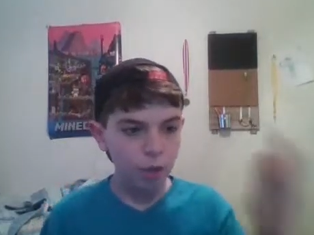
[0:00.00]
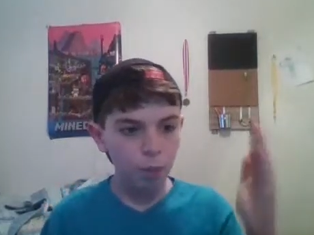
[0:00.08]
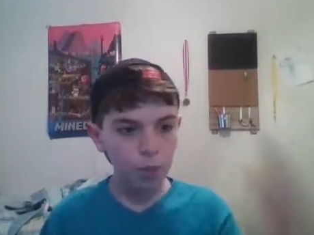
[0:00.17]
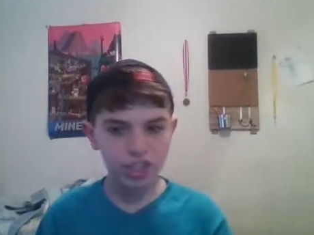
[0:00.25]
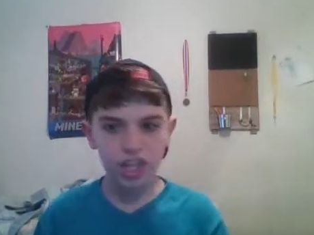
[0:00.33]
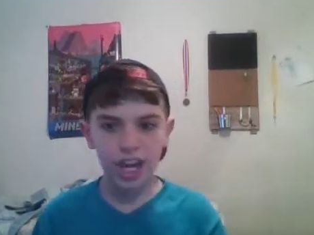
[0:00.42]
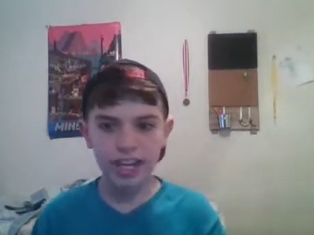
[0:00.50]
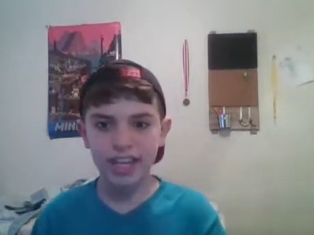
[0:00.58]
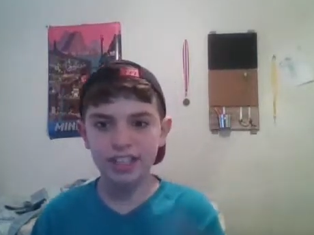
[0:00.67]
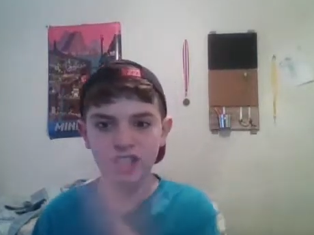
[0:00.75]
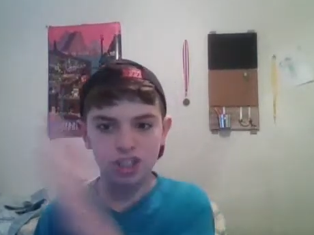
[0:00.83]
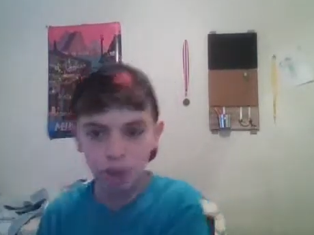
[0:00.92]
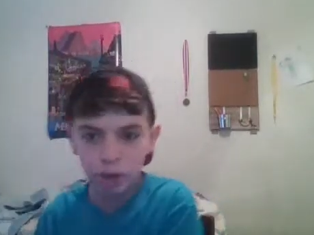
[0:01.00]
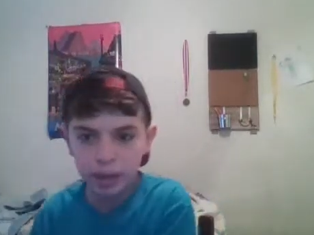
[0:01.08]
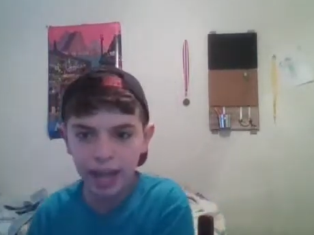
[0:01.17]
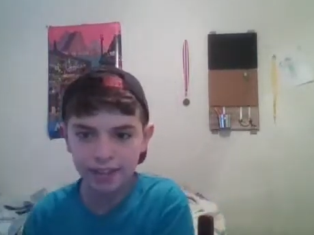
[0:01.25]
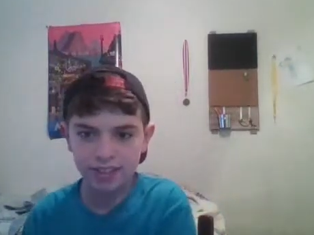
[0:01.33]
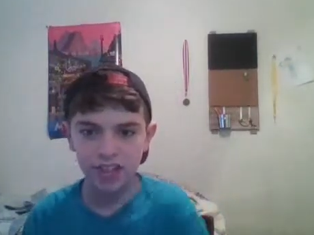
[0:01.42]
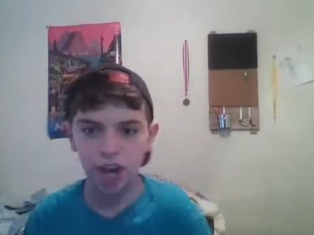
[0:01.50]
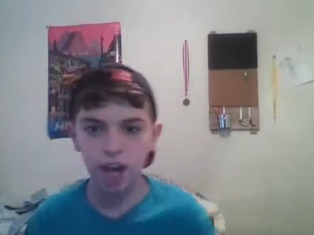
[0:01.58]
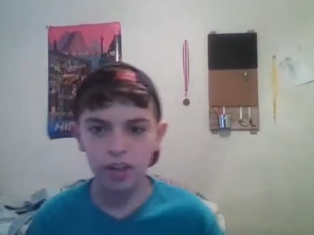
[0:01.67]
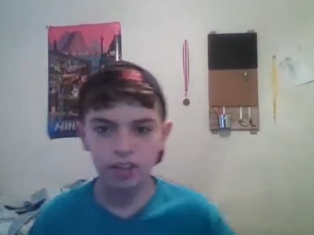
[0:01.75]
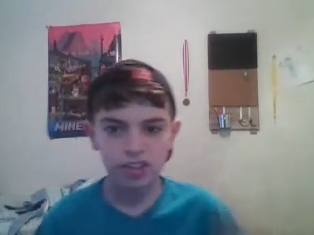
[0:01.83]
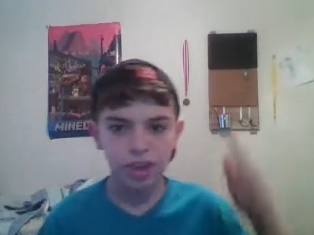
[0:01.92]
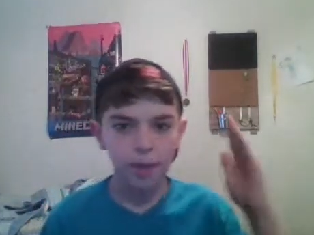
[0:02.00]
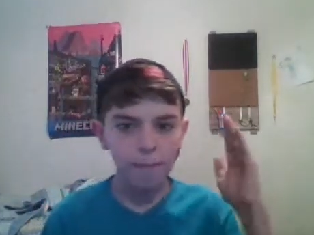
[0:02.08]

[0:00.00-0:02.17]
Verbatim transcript: we're trying to get to two thousand dollars.